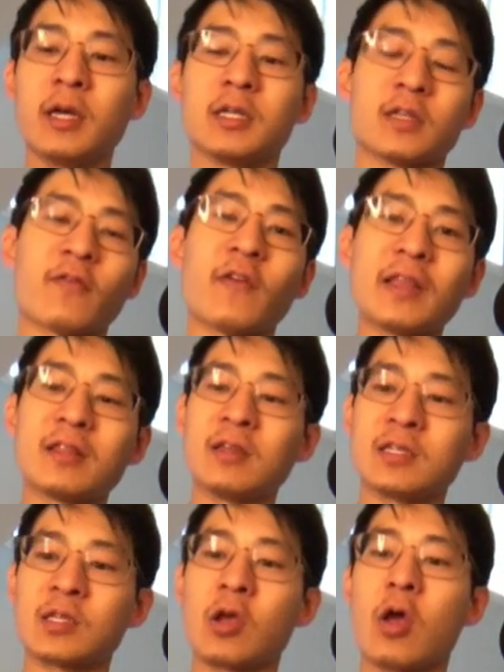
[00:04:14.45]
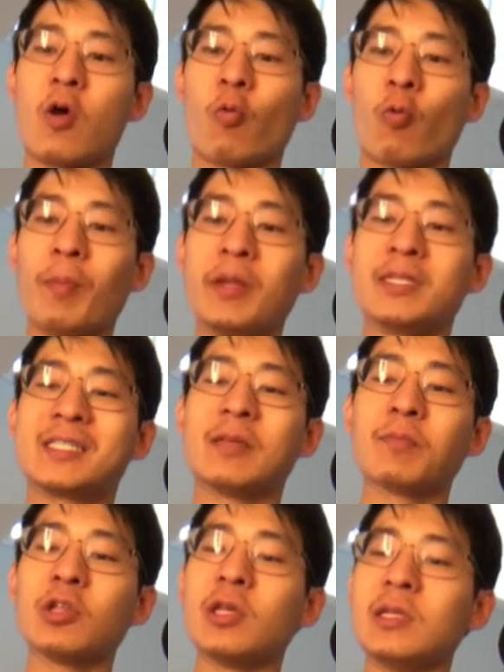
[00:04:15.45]
To fight this, women
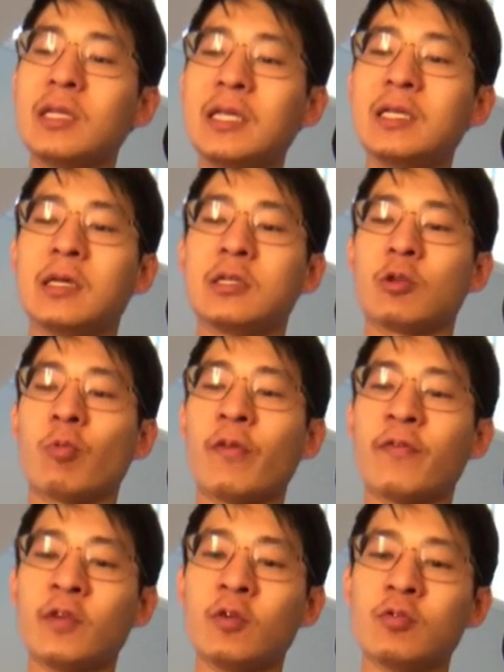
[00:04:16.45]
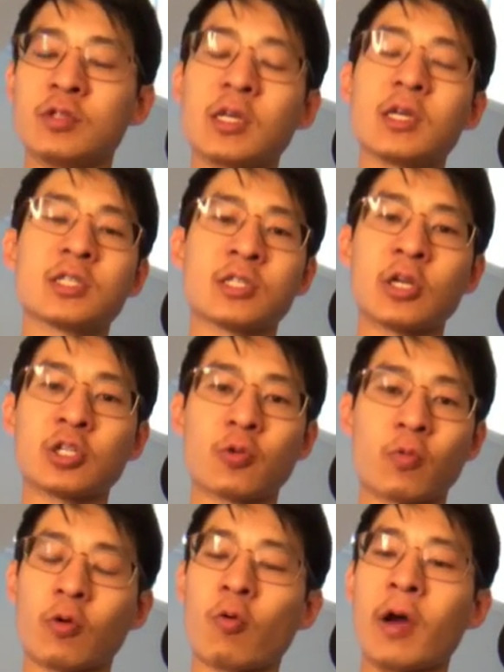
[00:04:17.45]
simply need to refuse such
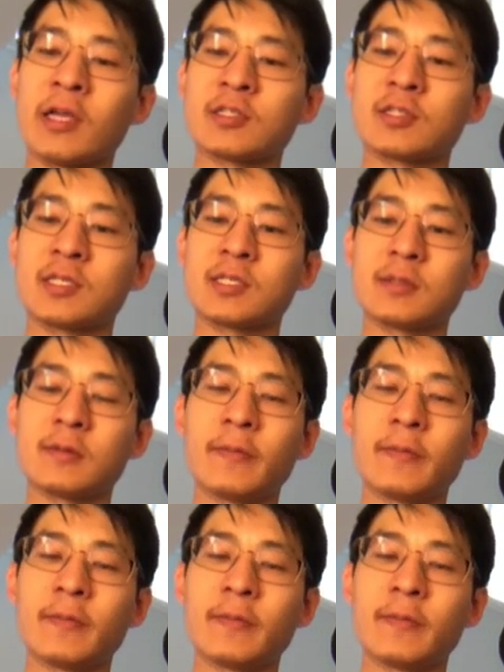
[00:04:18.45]
requests.